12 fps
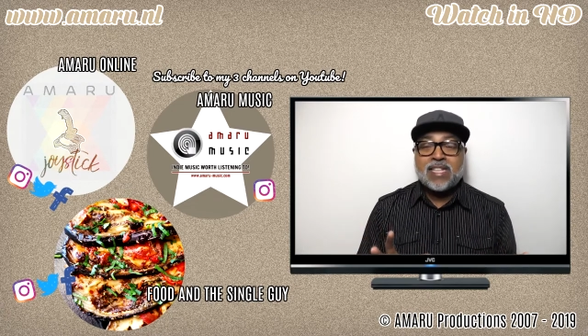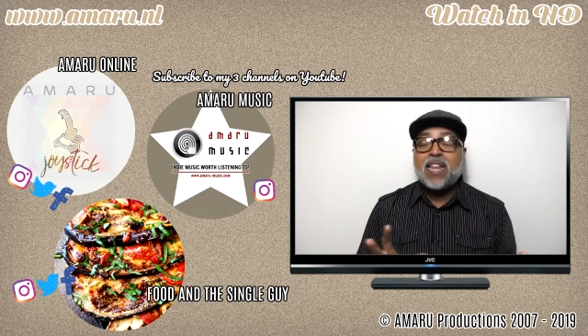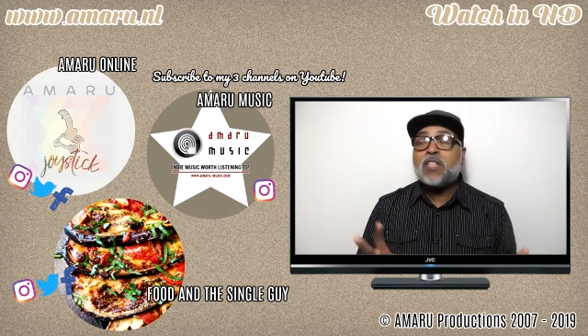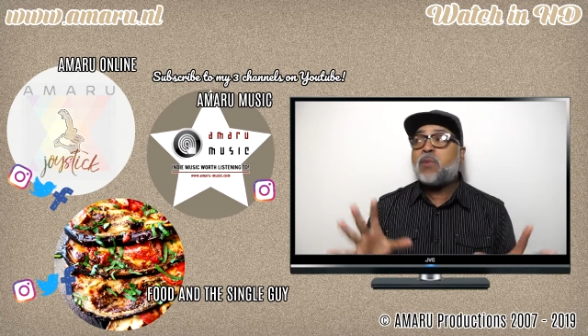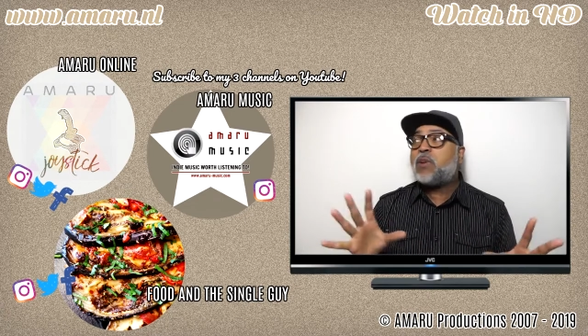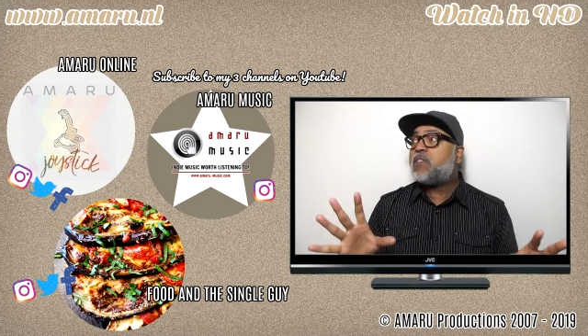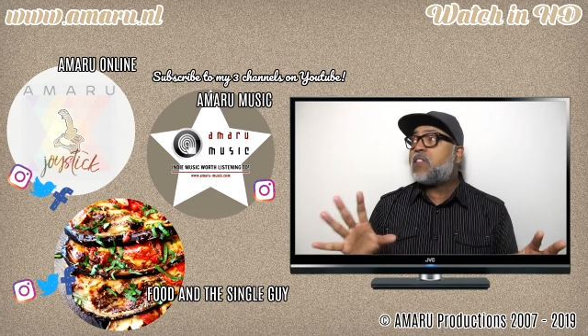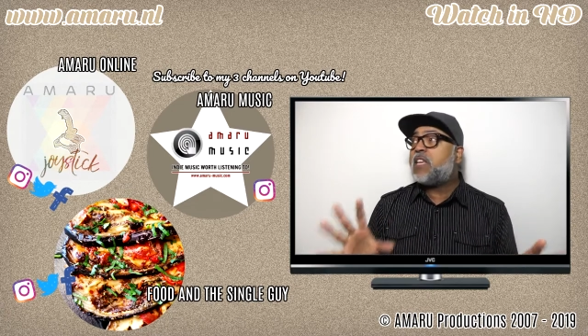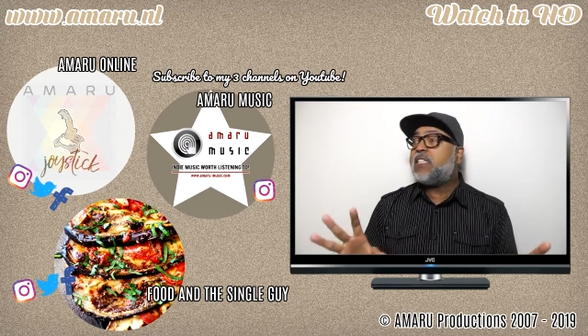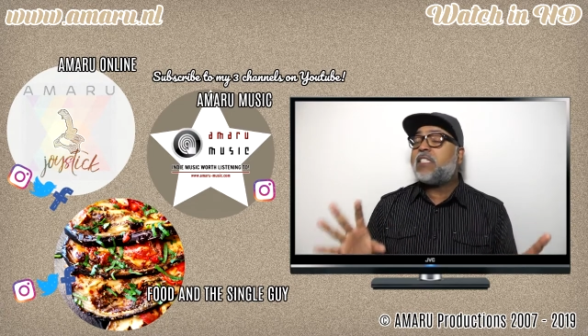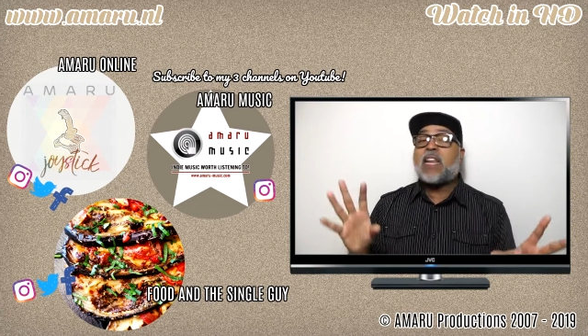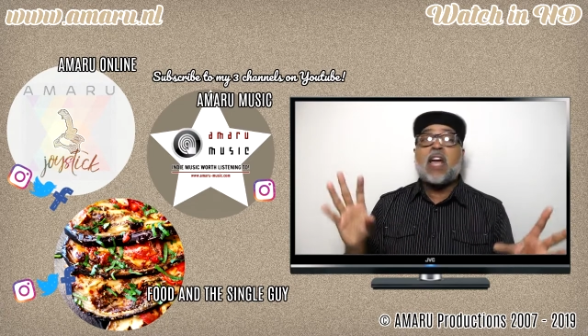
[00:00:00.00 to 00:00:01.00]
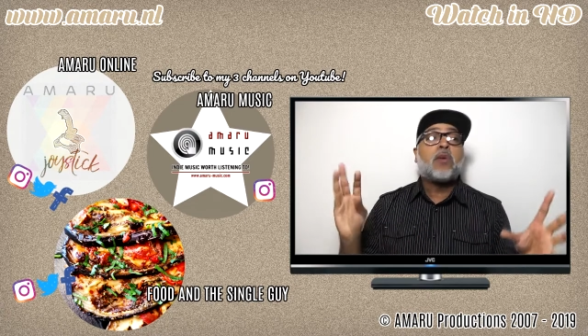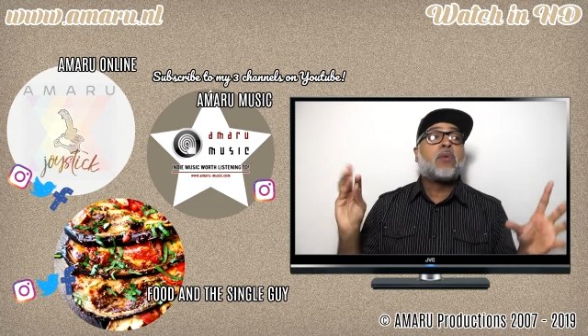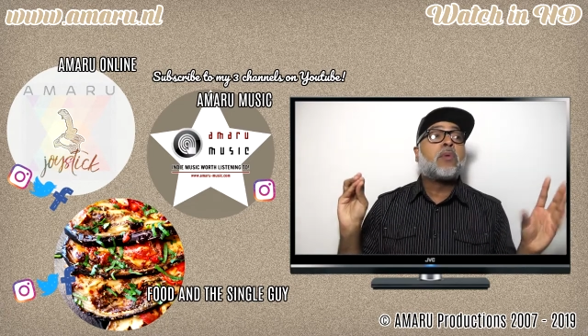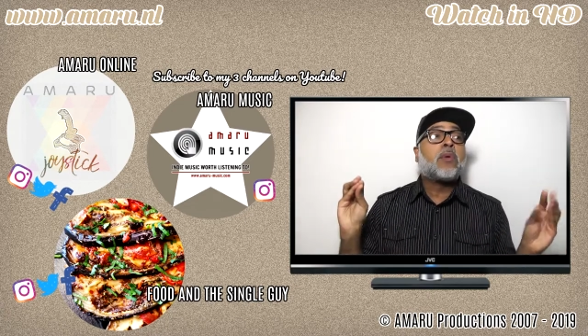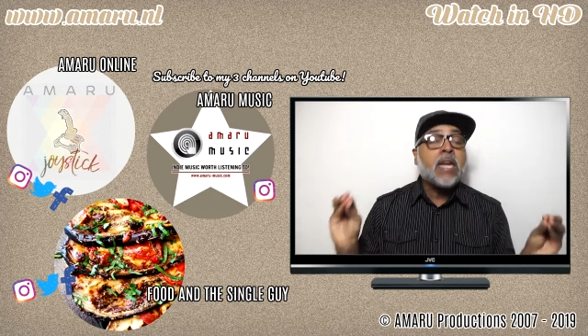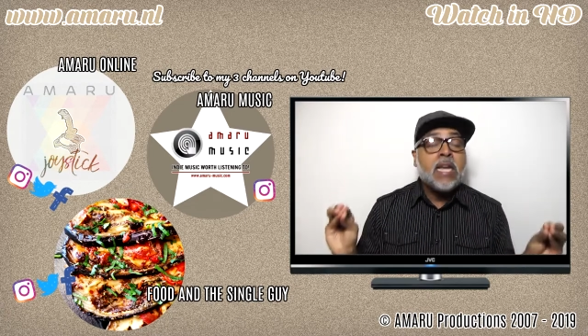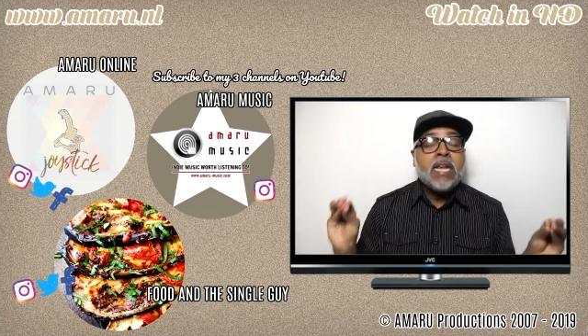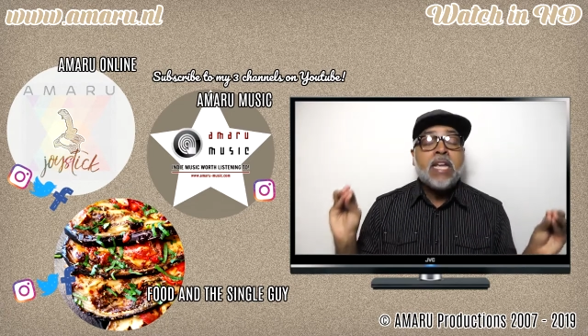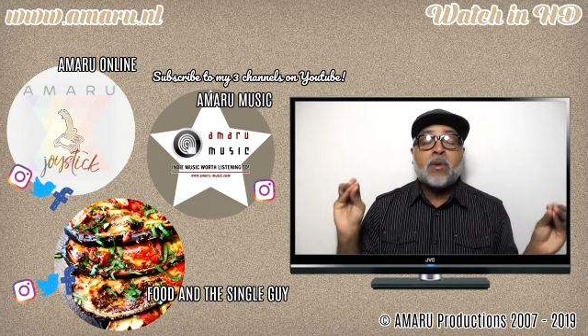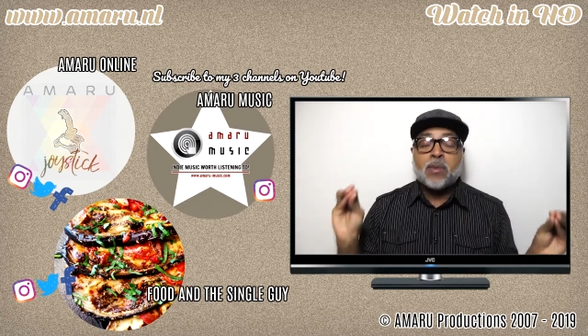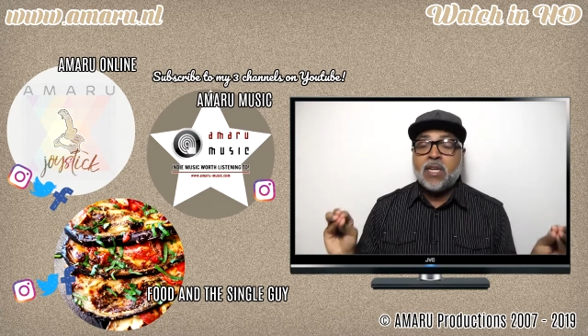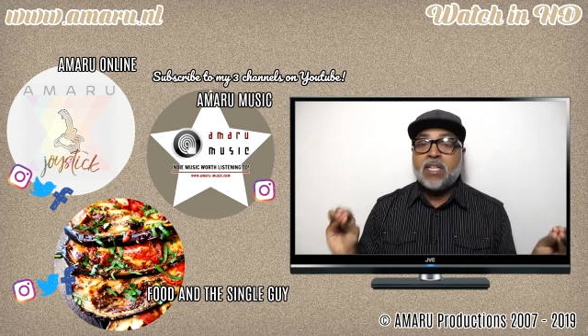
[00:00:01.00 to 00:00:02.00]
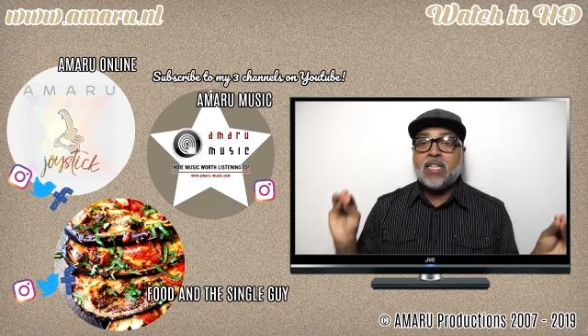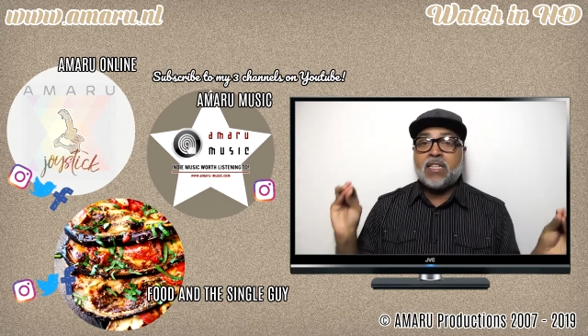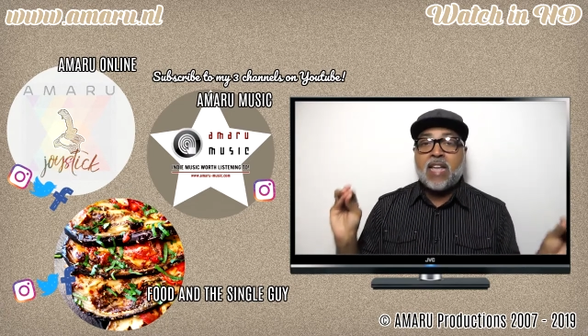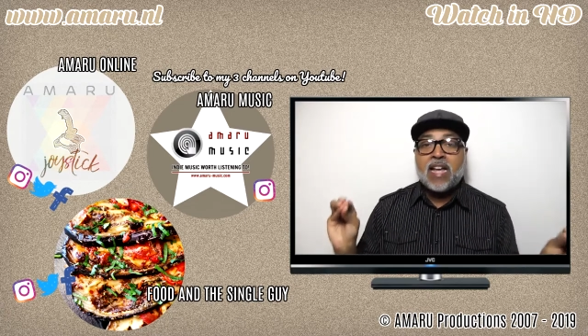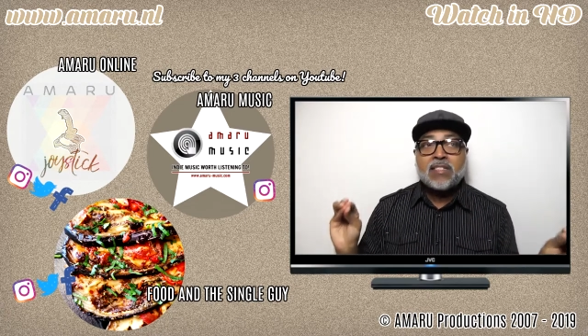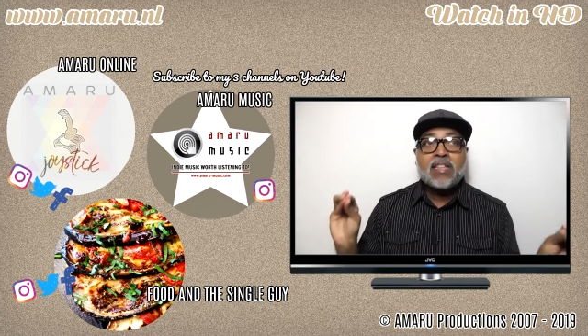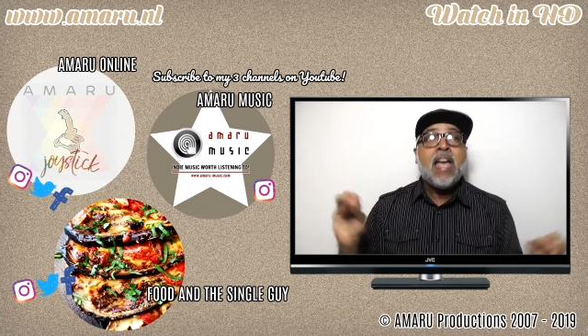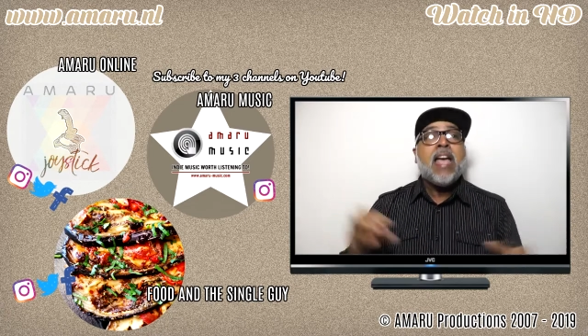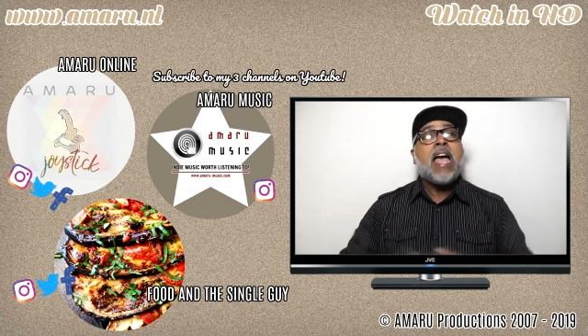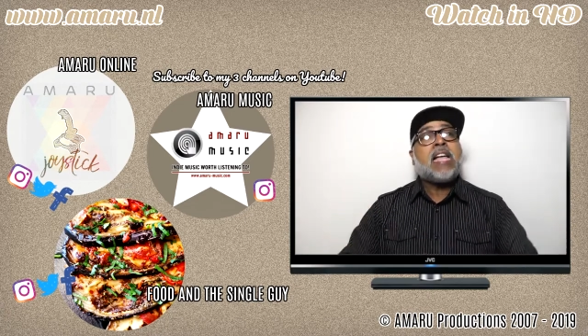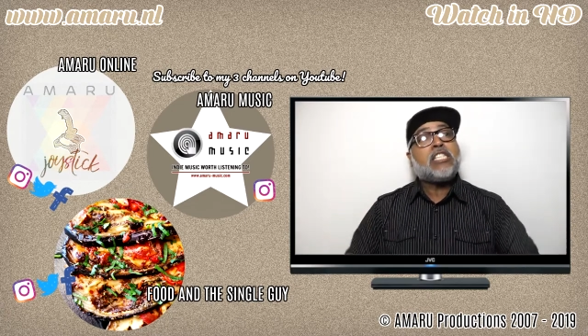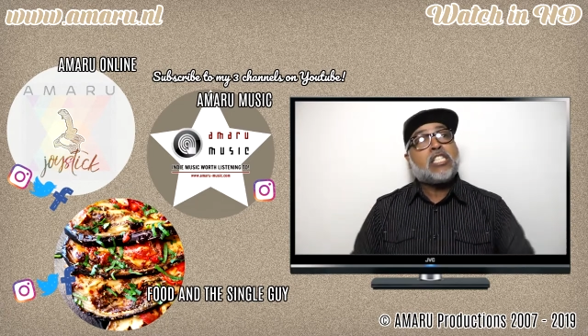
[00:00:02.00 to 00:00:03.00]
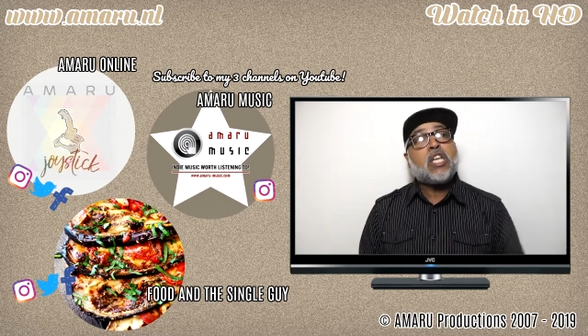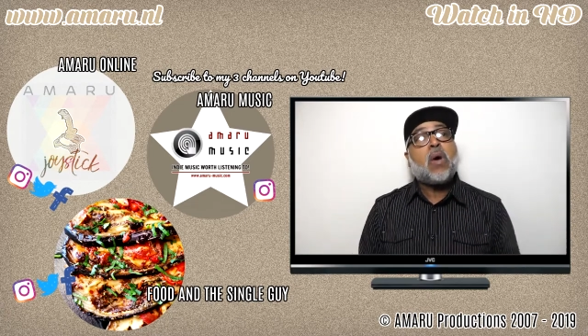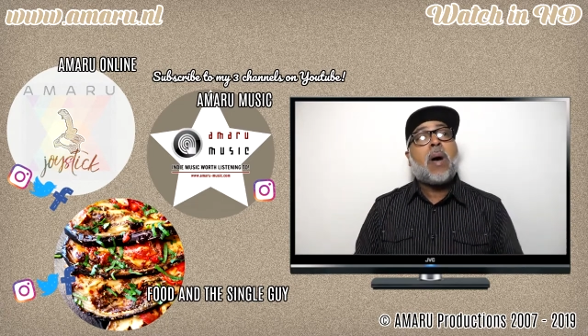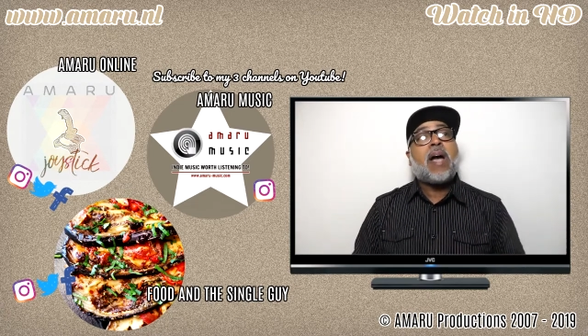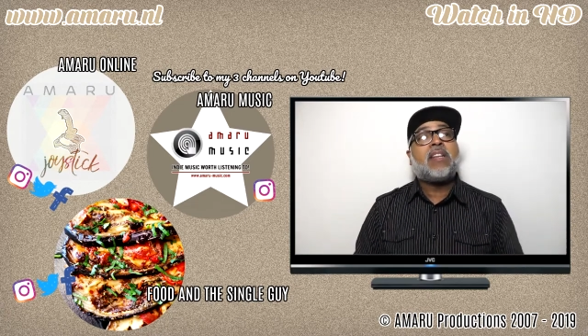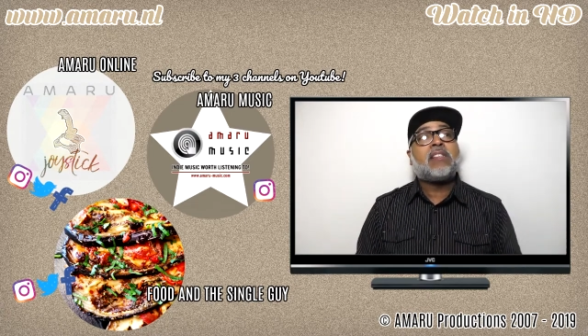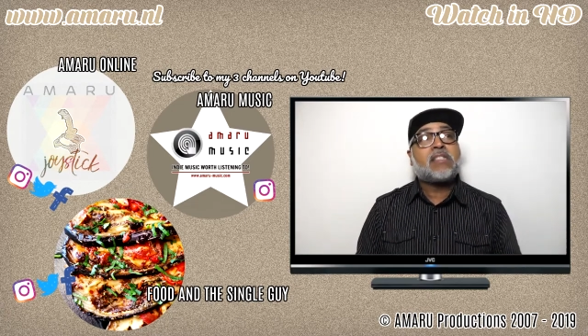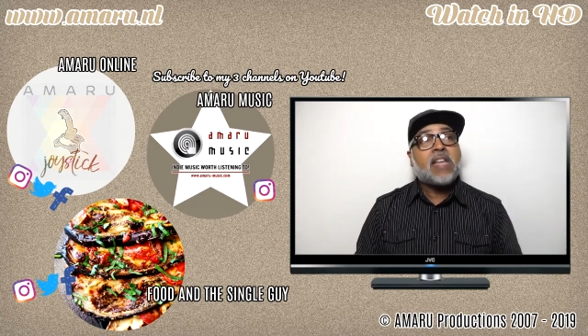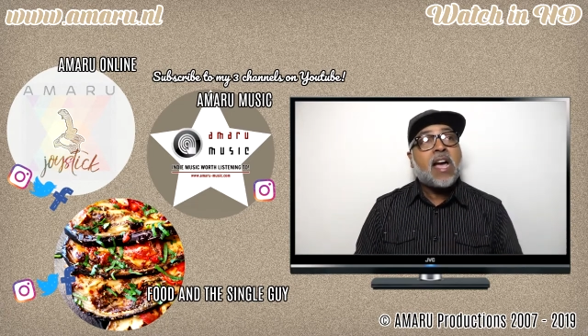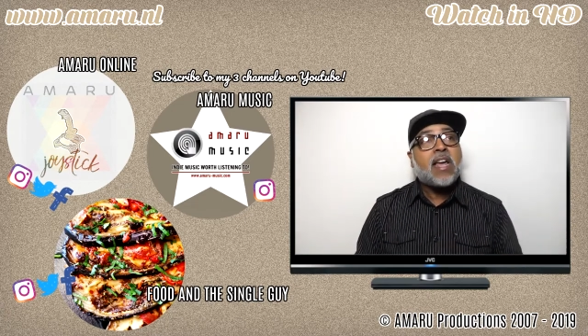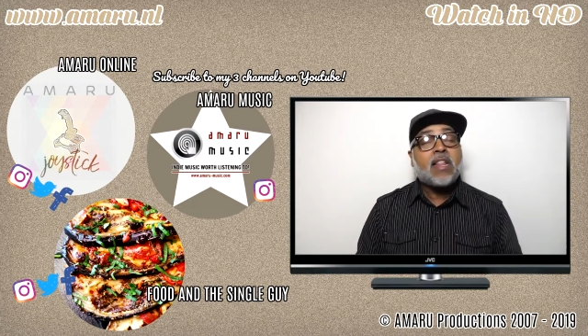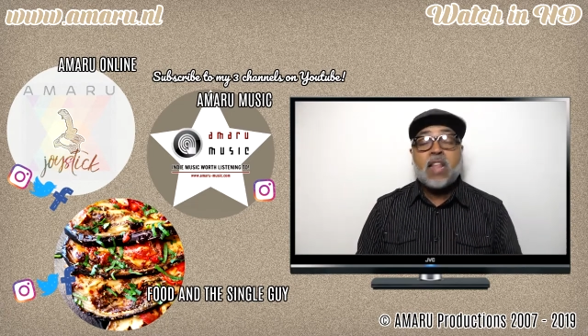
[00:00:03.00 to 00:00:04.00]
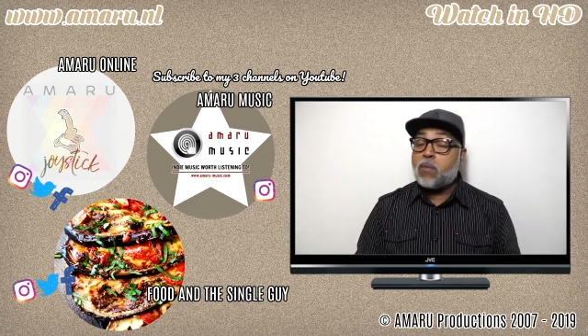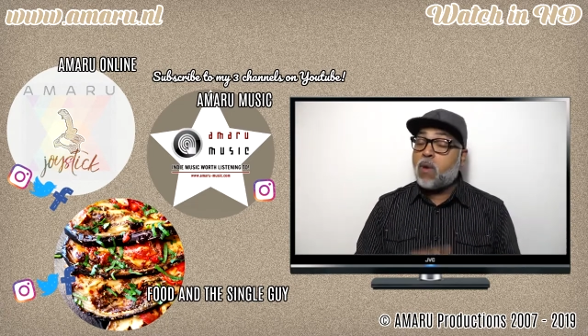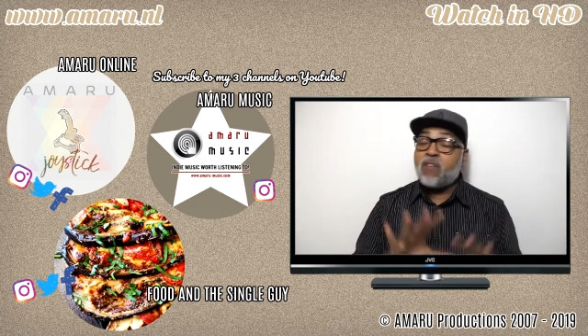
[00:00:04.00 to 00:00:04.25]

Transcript: That is one of the things that I really, really detest. And so I decided, and